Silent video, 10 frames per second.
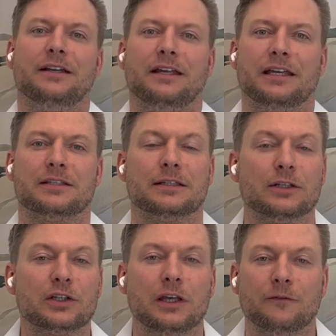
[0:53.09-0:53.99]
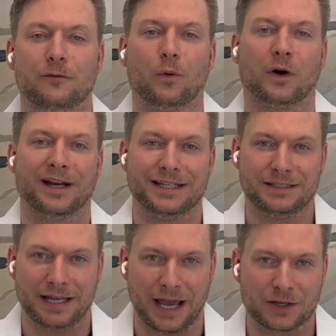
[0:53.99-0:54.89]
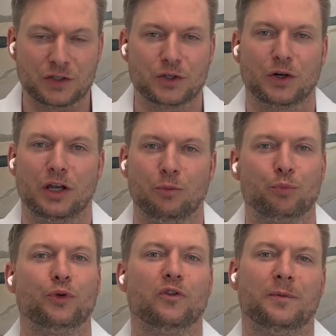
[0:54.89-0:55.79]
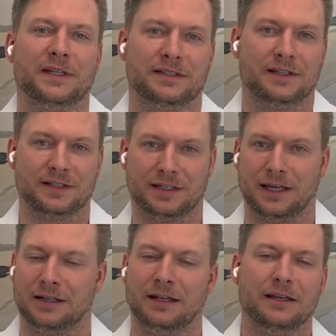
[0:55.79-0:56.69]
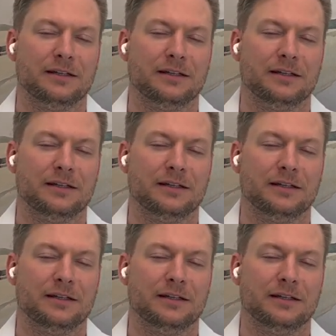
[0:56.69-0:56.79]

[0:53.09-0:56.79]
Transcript: is looking for texture improvement to the skin,